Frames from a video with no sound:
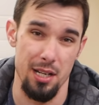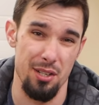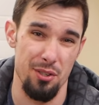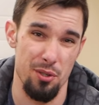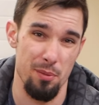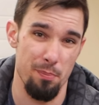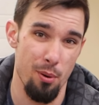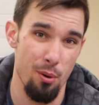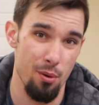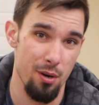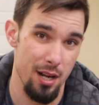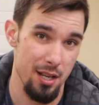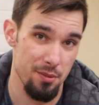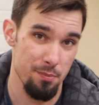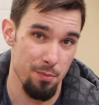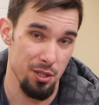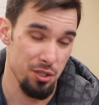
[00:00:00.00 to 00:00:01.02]
need to support
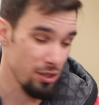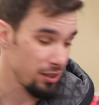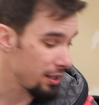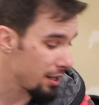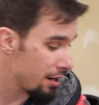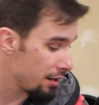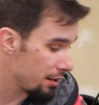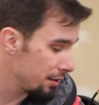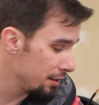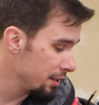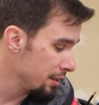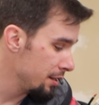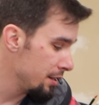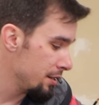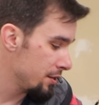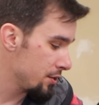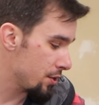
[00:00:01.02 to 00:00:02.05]
as much lug.
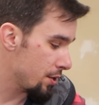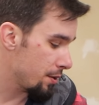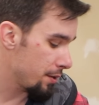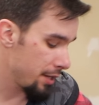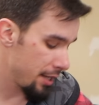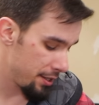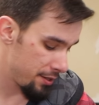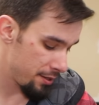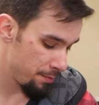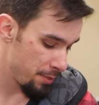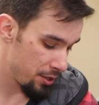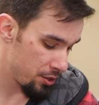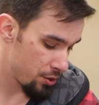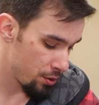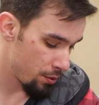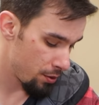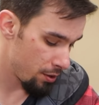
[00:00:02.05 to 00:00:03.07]
So it's a bit
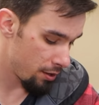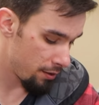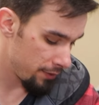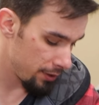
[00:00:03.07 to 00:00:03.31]
shorter